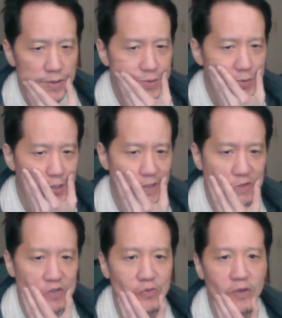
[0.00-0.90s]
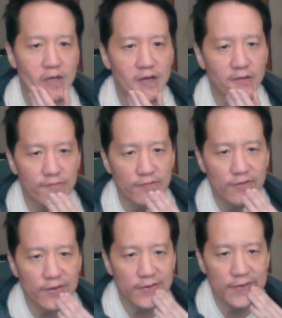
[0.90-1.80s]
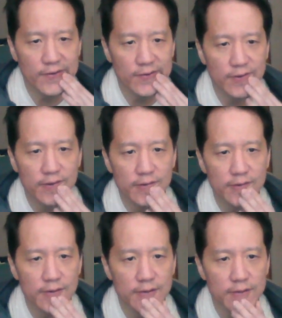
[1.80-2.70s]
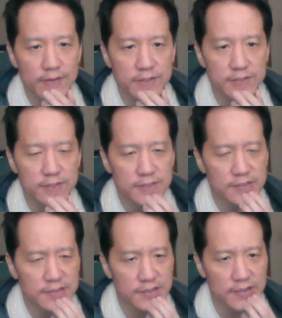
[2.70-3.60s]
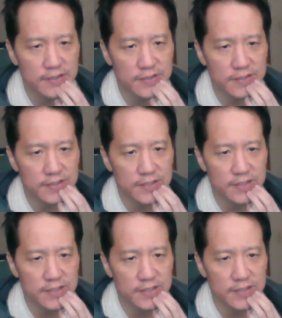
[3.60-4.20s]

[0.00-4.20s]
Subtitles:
What else do we have then? This is 6.